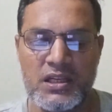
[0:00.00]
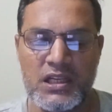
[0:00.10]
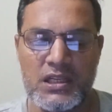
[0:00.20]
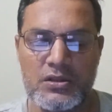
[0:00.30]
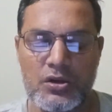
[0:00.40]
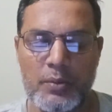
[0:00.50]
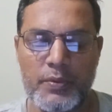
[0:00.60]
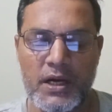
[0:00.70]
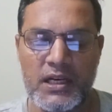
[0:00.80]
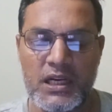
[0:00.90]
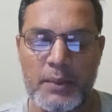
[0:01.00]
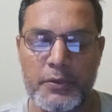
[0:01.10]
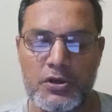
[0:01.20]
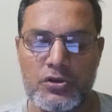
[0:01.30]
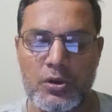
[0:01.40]
T-stop and
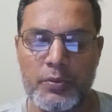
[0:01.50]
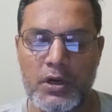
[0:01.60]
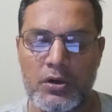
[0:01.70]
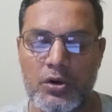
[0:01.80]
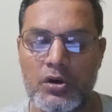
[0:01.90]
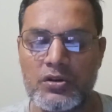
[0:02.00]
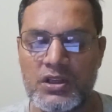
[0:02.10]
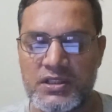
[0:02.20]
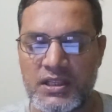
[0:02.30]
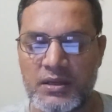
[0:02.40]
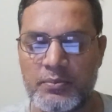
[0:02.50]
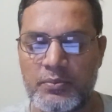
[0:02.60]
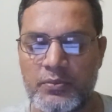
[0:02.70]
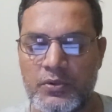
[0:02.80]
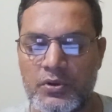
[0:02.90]
f-stop are not the same,
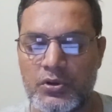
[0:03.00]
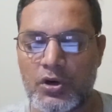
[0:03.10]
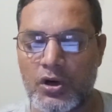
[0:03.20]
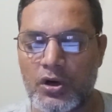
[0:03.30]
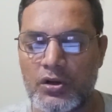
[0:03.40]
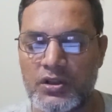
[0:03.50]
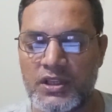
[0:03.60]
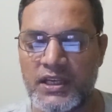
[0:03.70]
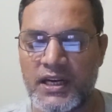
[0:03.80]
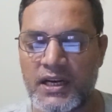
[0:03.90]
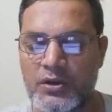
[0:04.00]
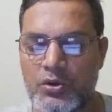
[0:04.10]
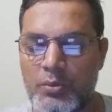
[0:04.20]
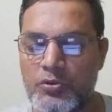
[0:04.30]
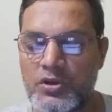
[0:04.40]
though they are
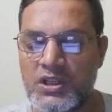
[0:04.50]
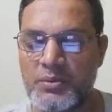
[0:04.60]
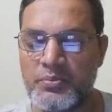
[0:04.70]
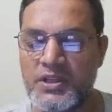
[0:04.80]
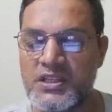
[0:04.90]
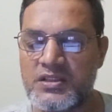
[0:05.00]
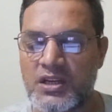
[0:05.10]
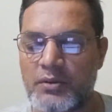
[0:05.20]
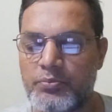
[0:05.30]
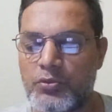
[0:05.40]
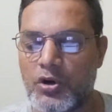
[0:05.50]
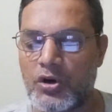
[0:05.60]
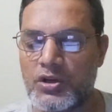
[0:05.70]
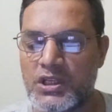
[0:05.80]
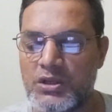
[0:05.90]
commonly mixed up
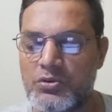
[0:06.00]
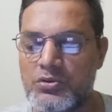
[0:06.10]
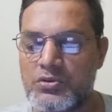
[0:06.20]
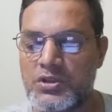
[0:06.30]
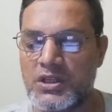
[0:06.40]
or used